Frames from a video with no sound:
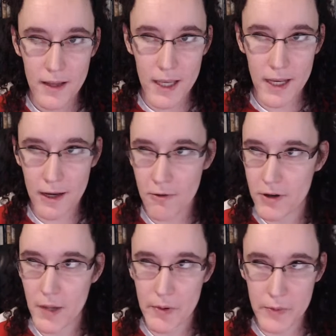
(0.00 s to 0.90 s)
And I know a
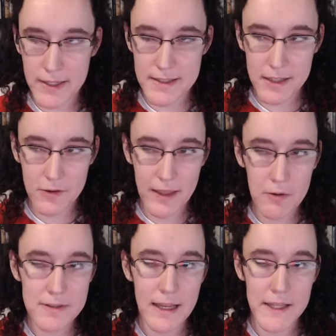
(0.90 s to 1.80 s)
couple weeks ago that
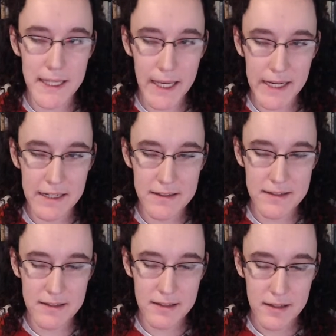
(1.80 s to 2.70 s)
was not the
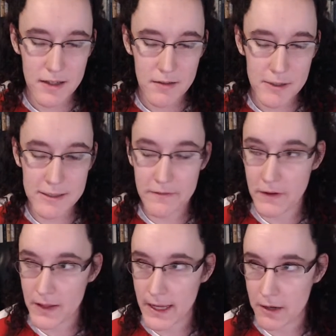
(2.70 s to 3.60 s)
case because I
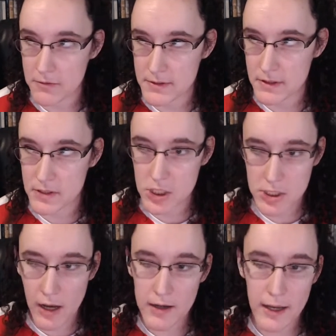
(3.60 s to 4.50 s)
felt like I was
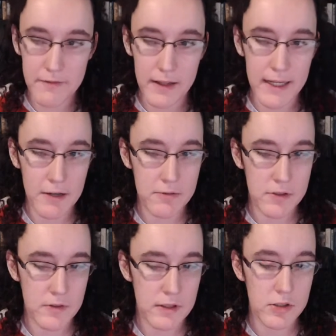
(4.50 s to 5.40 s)
stuck. I felt like I was
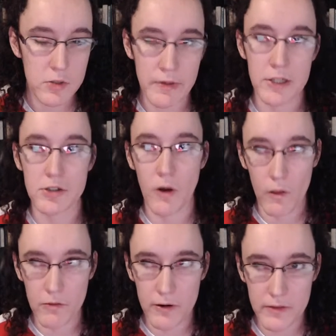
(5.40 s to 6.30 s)
doing too much or all
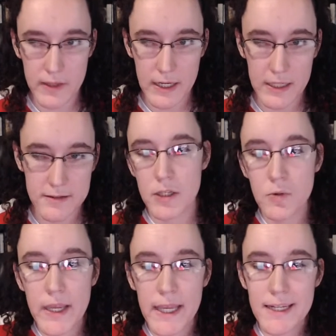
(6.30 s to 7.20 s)
the wrong things. You
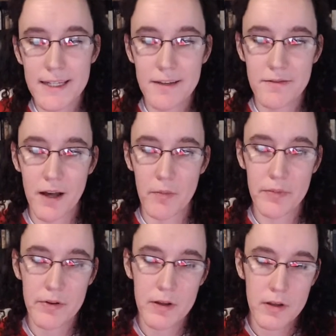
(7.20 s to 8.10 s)
can't give up
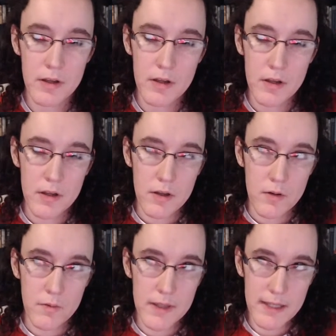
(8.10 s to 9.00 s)

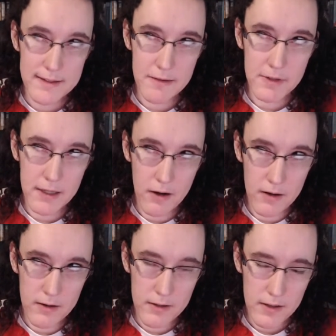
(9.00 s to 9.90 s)
when things get really
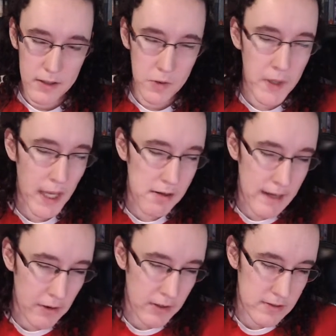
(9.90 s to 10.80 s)
hard. You can
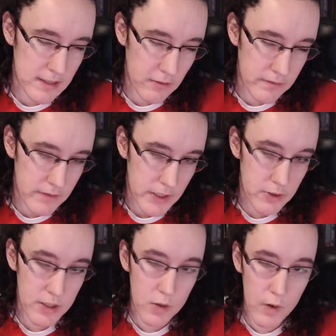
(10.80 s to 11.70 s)
doubt yourself. You
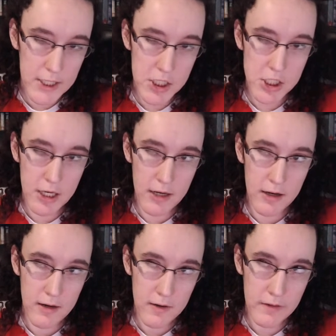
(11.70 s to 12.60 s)
can
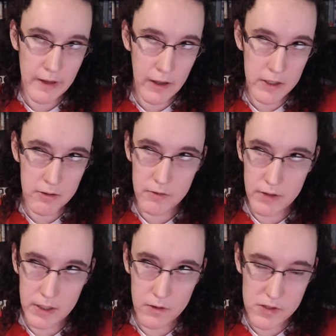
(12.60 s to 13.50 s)
question the value of
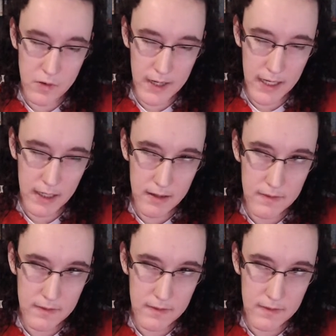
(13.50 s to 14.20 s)
what you're doing.